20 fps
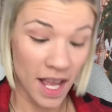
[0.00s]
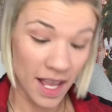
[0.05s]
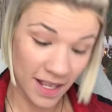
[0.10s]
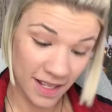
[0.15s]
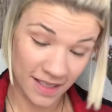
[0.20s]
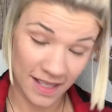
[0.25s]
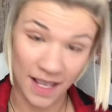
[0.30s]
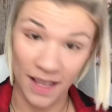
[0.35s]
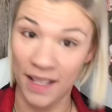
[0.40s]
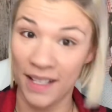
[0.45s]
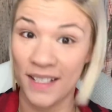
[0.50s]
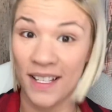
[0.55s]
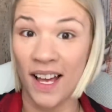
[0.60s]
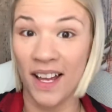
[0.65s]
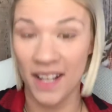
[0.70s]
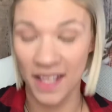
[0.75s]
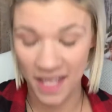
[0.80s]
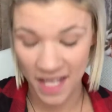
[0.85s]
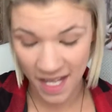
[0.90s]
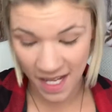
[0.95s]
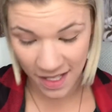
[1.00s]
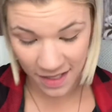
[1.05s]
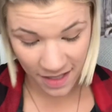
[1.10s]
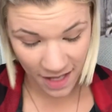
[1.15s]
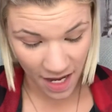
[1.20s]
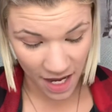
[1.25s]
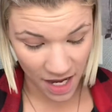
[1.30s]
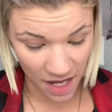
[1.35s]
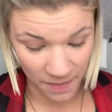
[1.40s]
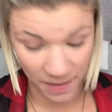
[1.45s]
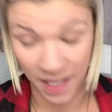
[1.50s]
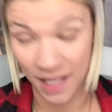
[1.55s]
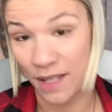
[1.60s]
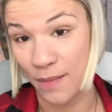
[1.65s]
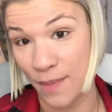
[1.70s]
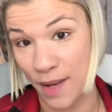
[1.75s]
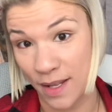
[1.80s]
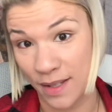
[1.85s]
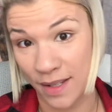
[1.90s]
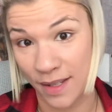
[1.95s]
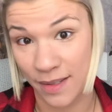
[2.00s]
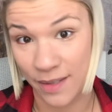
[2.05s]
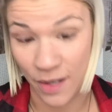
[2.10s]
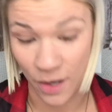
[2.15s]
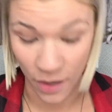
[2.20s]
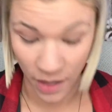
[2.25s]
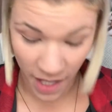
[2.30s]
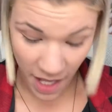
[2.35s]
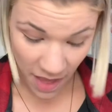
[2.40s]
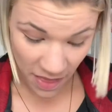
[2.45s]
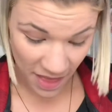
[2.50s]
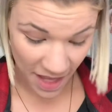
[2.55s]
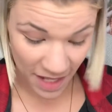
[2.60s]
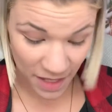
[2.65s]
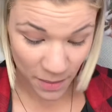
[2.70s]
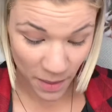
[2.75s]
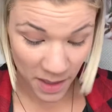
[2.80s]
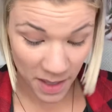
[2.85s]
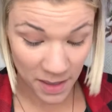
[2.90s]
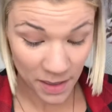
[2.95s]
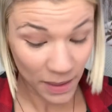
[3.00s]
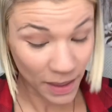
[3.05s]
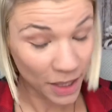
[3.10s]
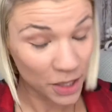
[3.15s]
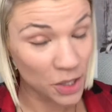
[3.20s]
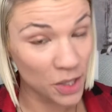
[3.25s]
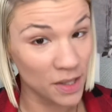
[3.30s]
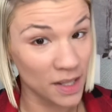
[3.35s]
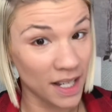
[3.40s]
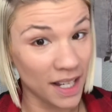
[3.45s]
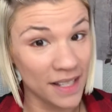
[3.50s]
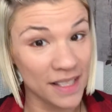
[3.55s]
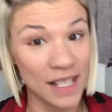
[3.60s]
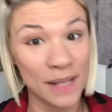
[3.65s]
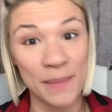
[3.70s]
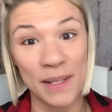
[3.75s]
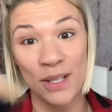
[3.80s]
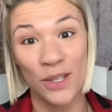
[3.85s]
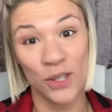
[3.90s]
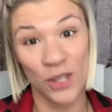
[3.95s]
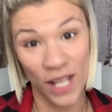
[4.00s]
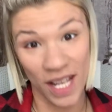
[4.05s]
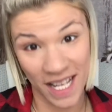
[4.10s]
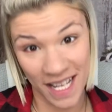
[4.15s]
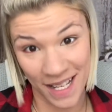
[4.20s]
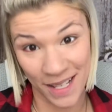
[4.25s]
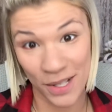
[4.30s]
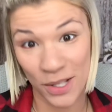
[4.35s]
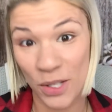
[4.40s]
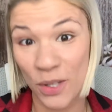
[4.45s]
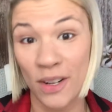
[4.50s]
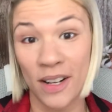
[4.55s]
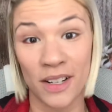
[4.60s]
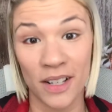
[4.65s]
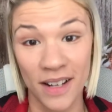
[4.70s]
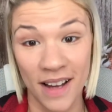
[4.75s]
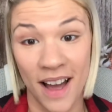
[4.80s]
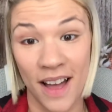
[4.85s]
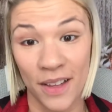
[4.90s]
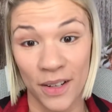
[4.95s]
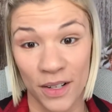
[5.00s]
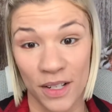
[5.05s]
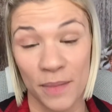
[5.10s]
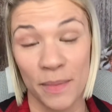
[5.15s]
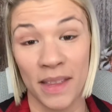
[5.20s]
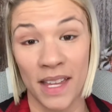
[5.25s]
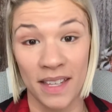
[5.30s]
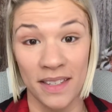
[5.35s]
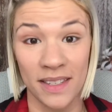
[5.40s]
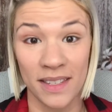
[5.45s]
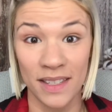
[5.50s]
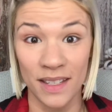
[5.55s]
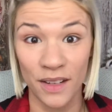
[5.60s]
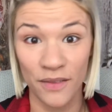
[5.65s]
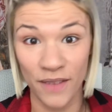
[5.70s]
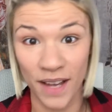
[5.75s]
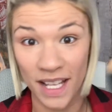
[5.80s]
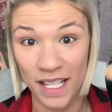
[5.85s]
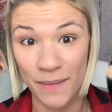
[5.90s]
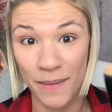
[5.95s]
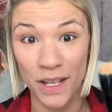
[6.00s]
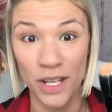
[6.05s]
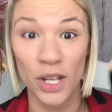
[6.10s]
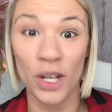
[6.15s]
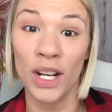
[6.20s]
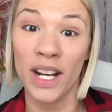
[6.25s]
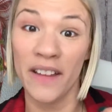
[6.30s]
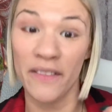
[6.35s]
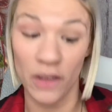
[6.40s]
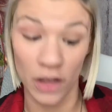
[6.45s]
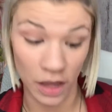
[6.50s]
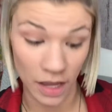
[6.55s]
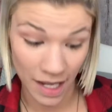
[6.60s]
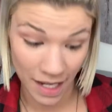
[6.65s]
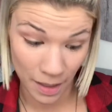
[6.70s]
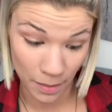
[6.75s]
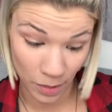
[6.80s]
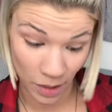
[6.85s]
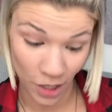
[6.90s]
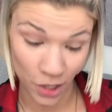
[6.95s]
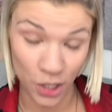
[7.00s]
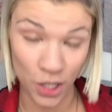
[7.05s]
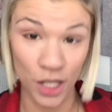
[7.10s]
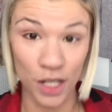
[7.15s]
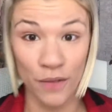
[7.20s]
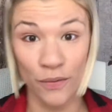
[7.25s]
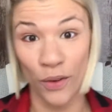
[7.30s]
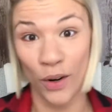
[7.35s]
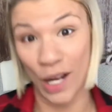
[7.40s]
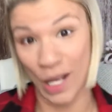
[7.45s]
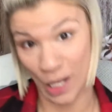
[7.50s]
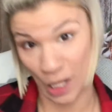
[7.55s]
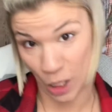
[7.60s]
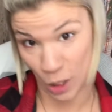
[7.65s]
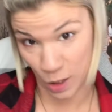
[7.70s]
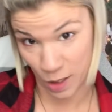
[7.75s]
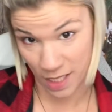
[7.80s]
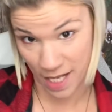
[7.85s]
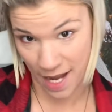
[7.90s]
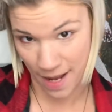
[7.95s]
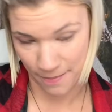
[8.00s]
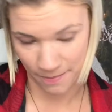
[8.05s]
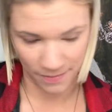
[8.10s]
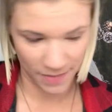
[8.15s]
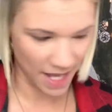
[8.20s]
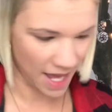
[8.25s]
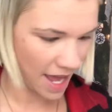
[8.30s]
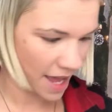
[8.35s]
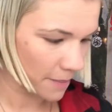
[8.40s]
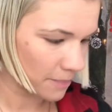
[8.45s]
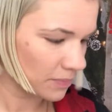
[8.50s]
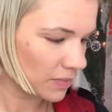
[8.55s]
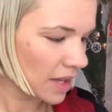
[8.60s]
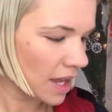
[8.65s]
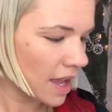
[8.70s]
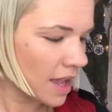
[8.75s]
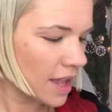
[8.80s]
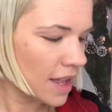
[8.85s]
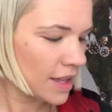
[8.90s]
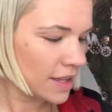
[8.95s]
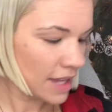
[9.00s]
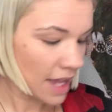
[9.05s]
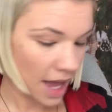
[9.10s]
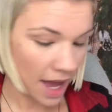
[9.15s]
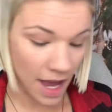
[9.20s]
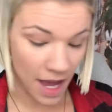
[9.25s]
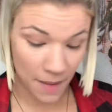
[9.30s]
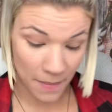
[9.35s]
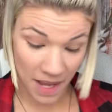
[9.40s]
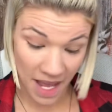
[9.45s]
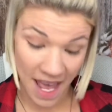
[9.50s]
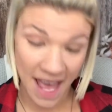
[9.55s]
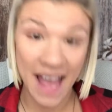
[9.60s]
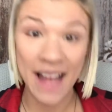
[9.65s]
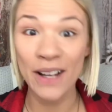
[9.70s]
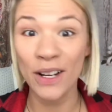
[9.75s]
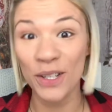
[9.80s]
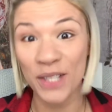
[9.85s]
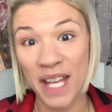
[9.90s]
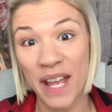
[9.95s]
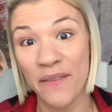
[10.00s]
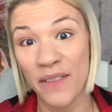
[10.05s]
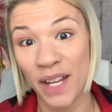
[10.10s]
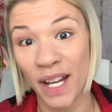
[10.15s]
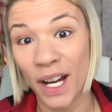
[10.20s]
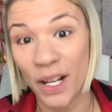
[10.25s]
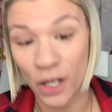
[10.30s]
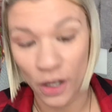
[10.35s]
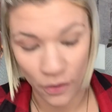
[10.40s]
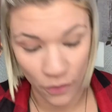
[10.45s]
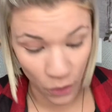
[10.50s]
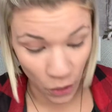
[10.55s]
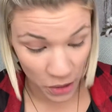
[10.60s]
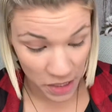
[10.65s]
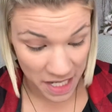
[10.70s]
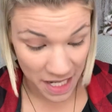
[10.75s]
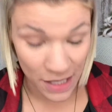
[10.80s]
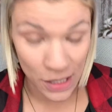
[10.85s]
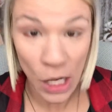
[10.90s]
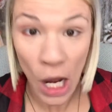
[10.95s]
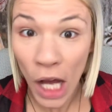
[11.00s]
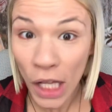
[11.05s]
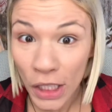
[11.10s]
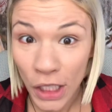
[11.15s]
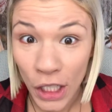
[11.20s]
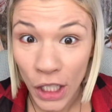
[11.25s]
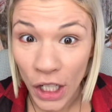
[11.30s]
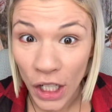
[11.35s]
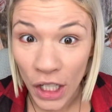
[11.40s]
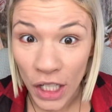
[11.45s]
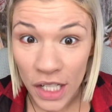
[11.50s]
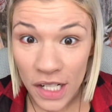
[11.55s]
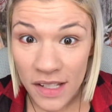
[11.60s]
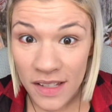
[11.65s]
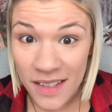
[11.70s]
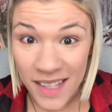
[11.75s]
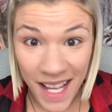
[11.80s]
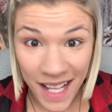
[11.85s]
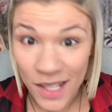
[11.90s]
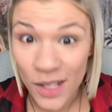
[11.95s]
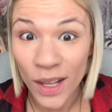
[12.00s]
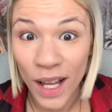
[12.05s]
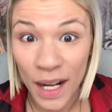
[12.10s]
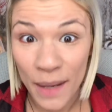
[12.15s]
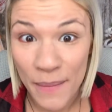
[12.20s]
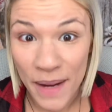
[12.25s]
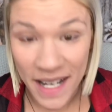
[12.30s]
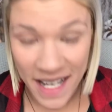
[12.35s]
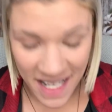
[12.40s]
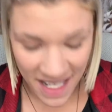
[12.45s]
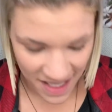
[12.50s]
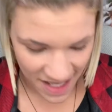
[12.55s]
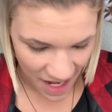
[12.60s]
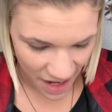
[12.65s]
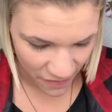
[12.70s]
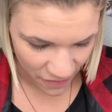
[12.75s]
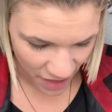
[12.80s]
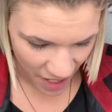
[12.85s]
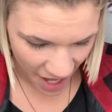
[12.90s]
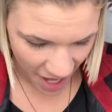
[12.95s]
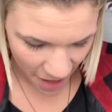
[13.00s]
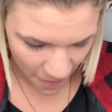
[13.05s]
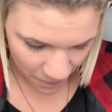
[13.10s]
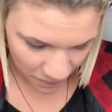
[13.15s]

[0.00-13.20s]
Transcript: Sell a ton of these. It's amazing. So that's why this collection is awesome. It is $200, but this is an investment. And you're gonna have a lot of brushes for a long time. Okay, and you're saving $114. That's a lot of money to save. Okay.